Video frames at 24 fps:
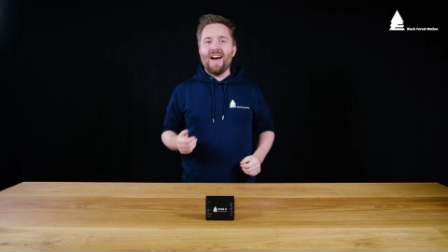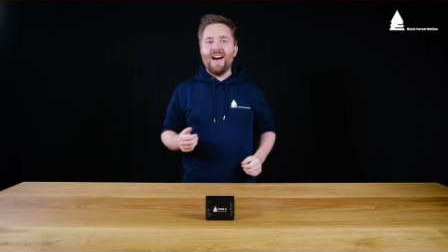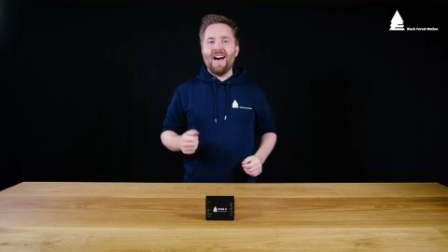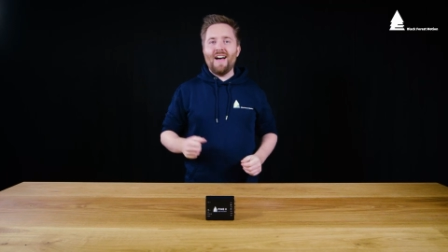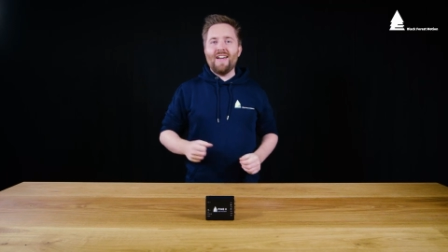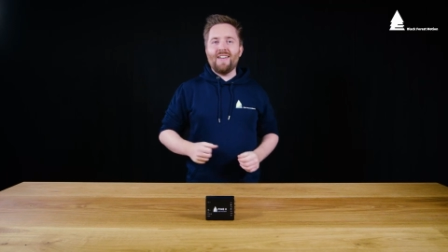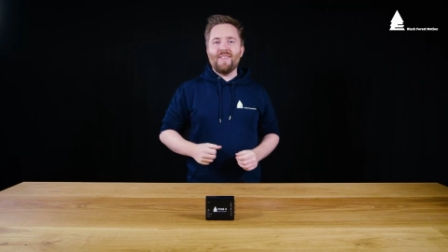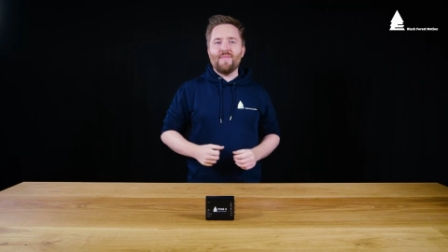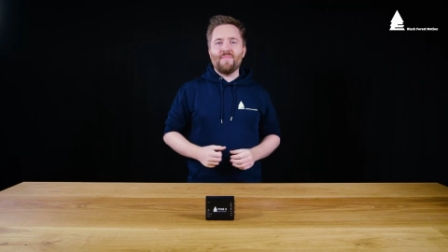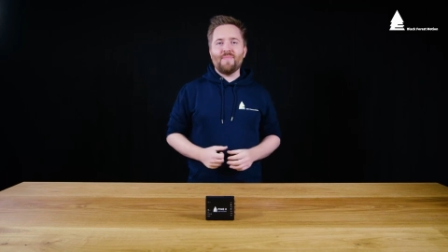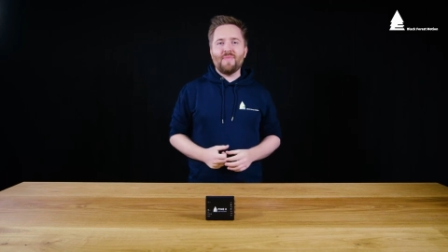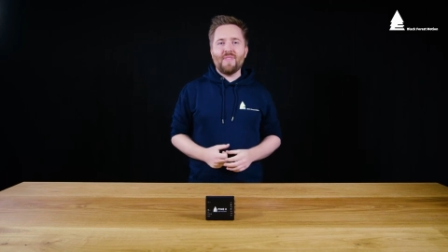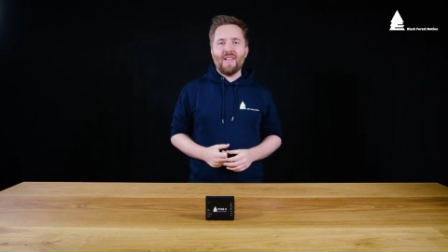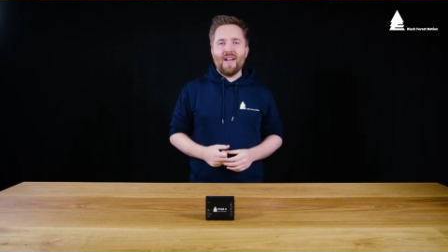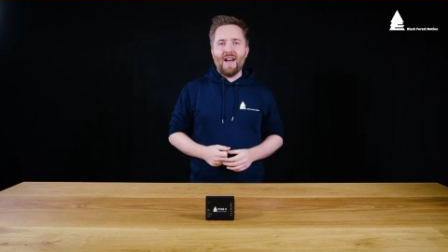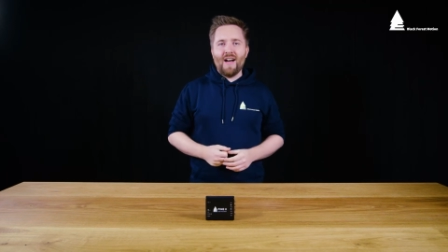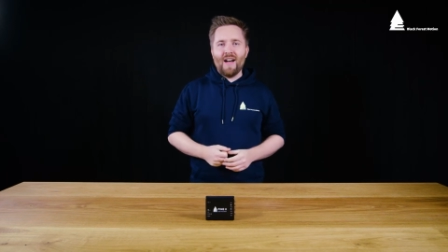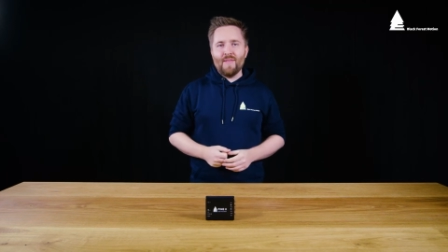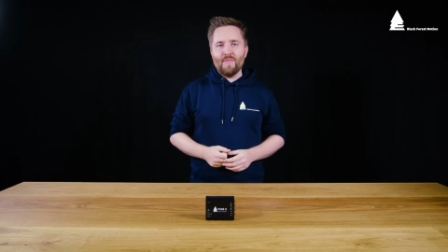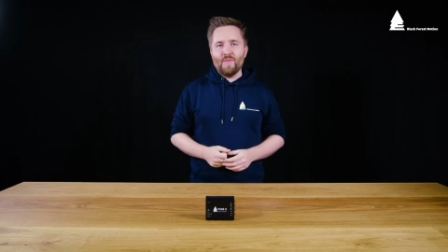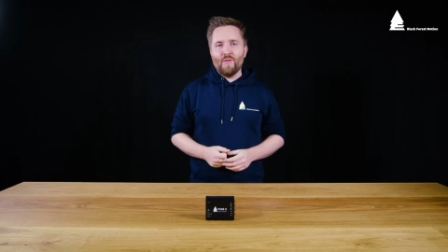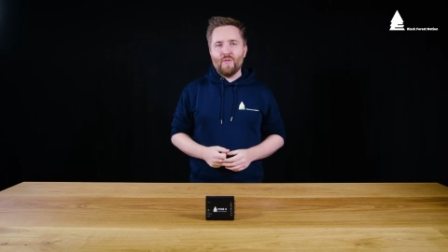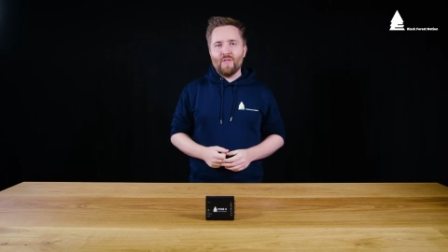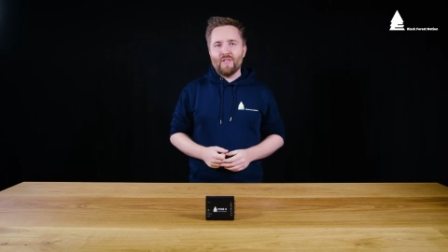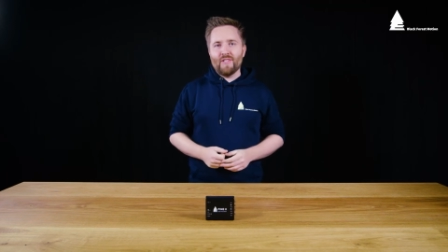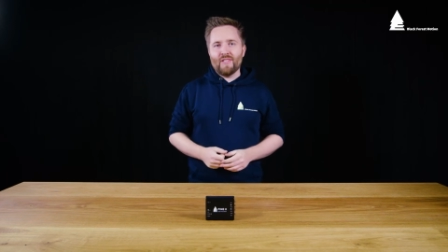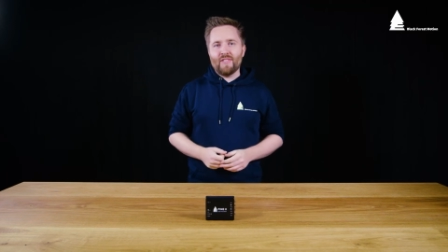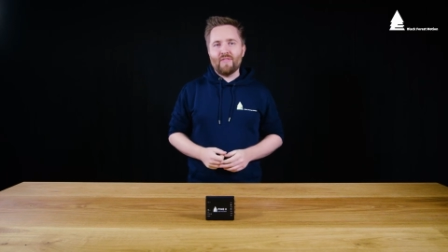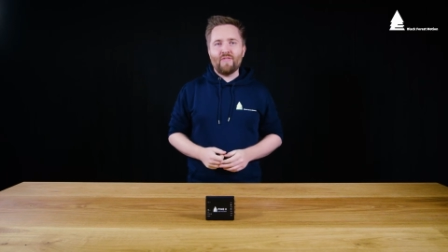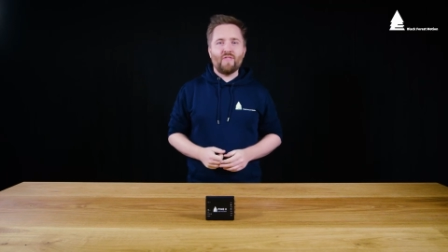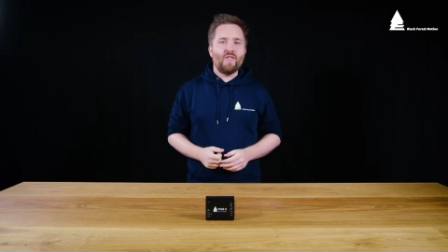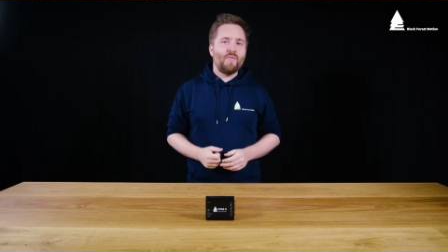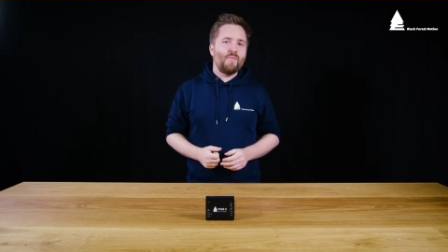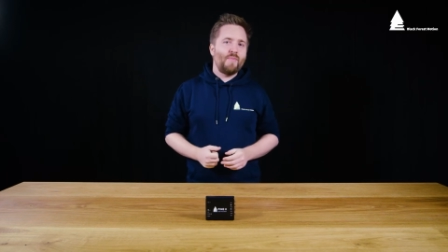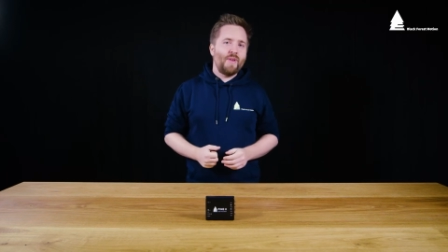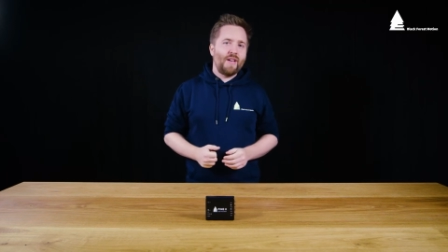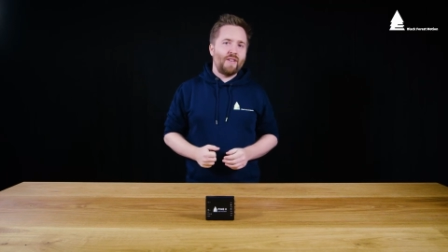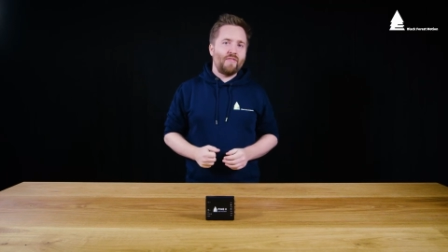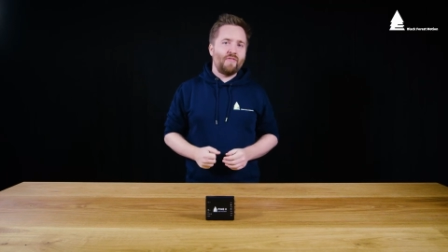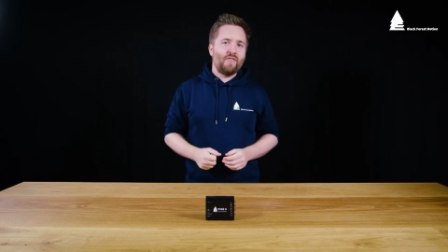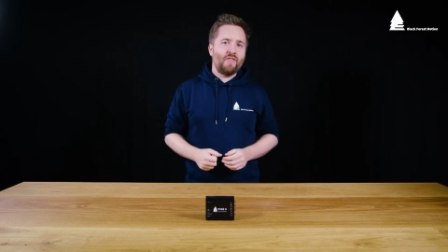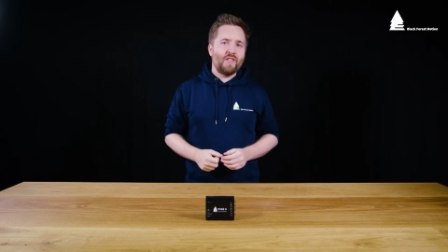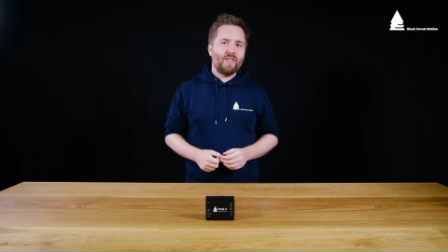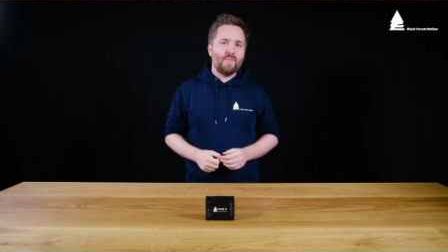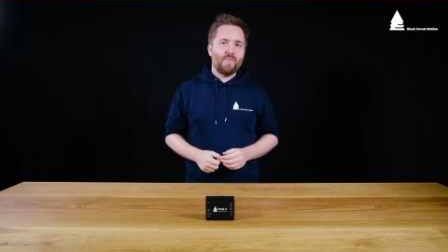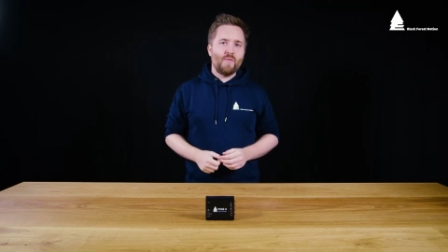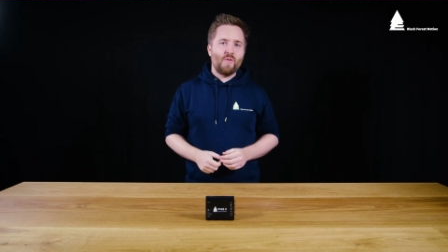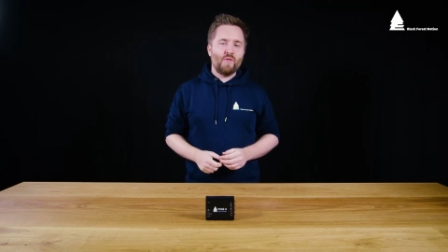Hi, I'm Moritz from Black Forest